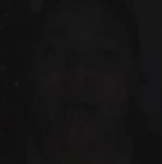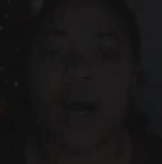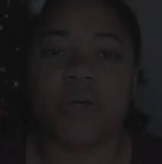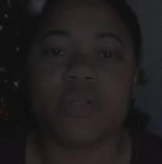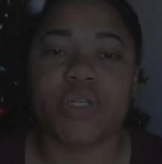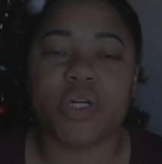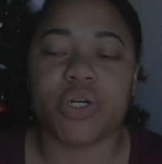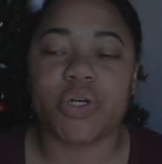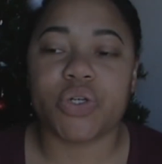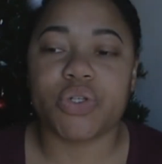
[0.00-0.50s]

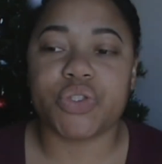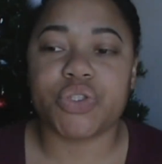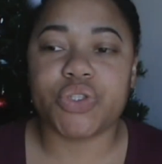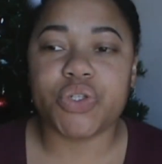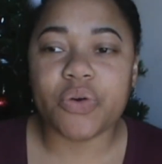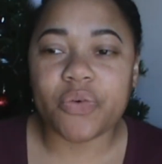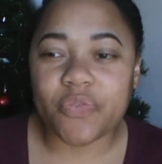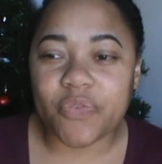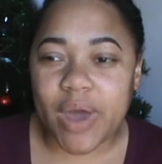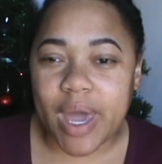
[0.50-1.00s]
Basically,
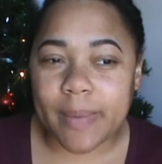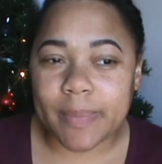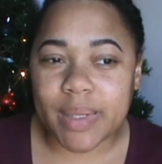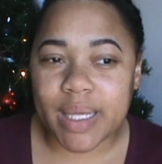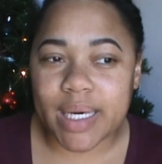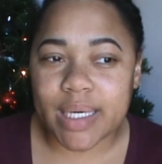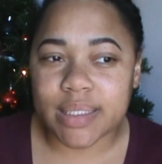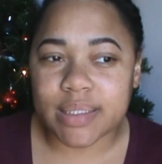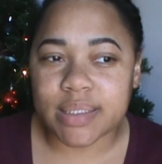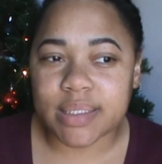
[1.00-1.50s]
it's
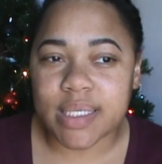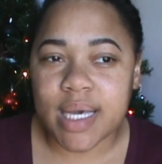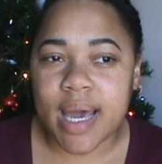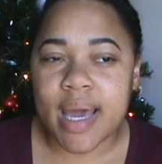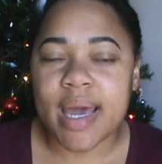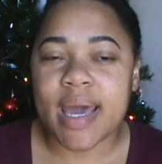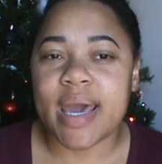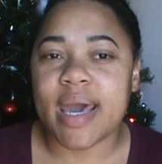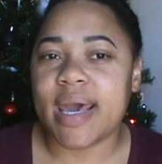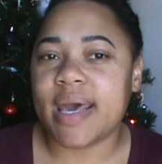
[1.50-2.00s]
about
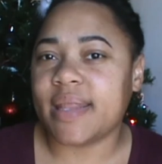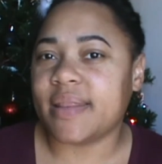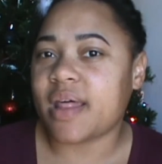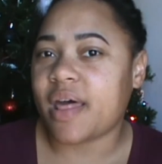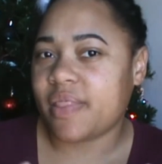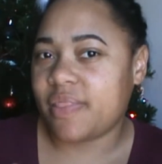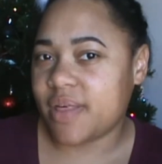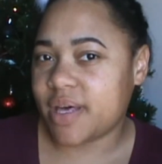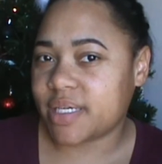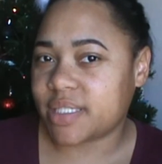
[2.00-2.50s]
two
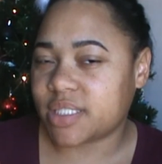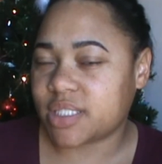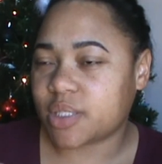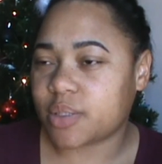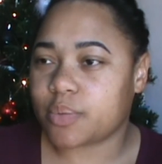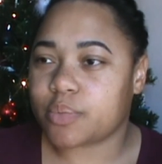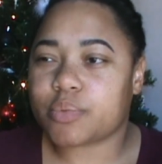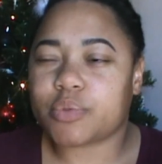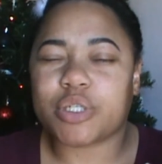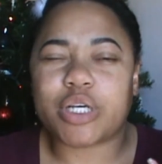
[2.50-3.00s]
families
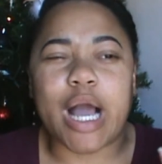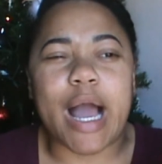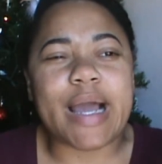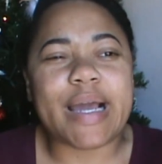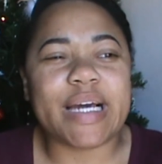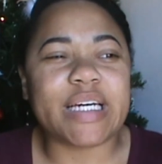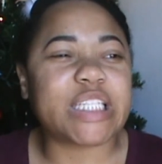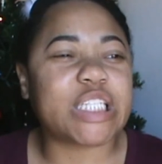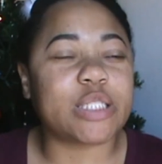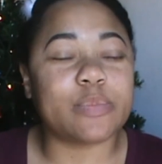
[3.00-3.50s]
in
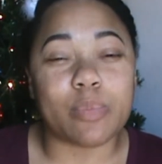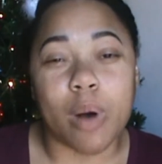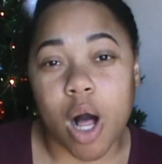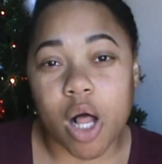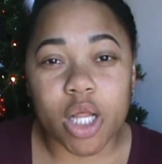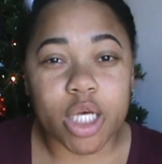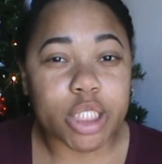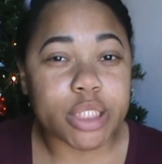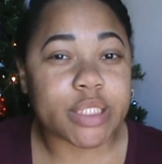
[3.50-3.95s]
this,